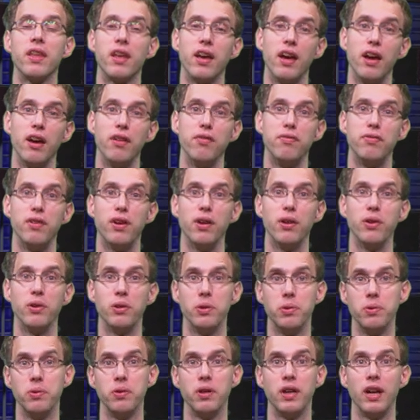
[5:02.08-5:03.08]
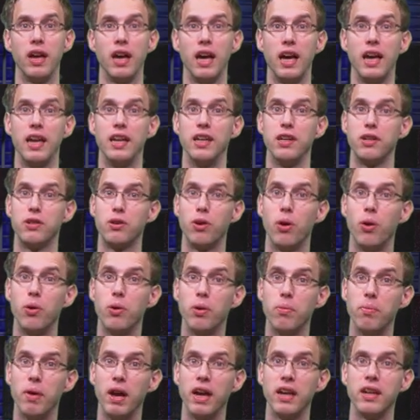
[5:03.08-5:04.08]
uh, value in the
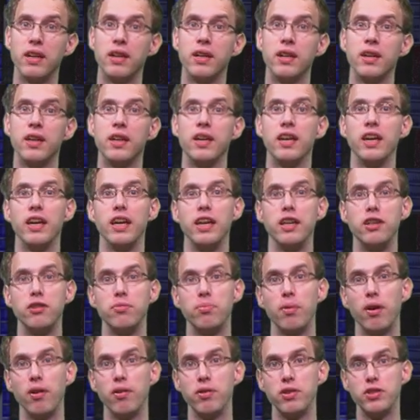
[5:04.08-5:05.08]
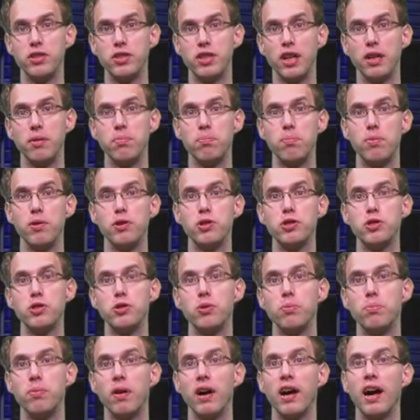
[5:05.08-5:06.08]
codomain. e to the power z plus
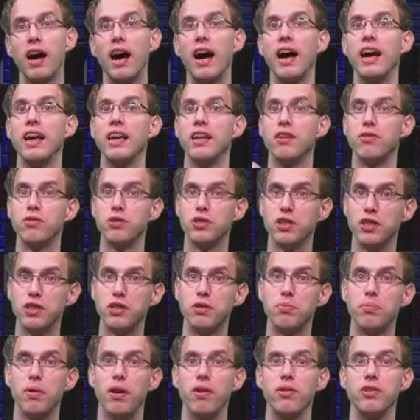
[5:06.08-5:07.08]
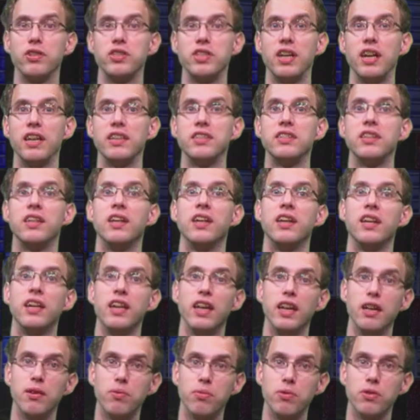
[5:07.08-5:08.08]
2 pi i equals e to the power z
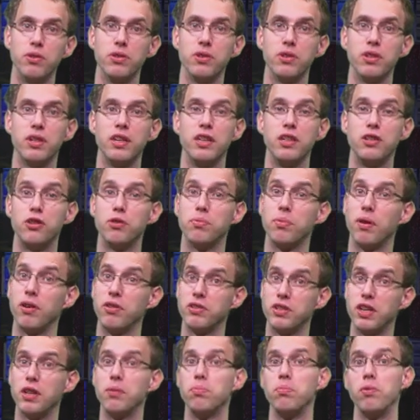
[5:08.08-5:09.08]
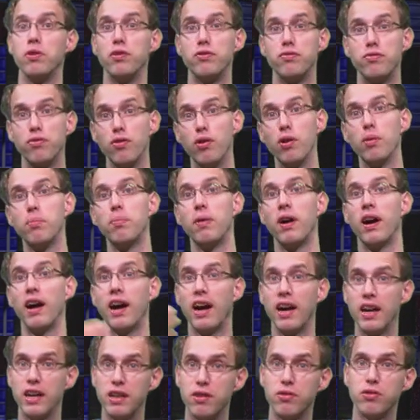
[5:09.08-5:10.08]
equal e to the power z plus 4
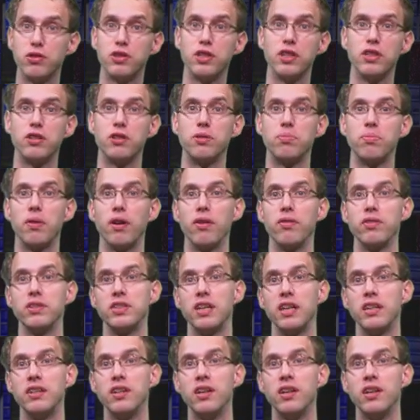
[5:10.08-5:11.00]
pi i equals e to the power z.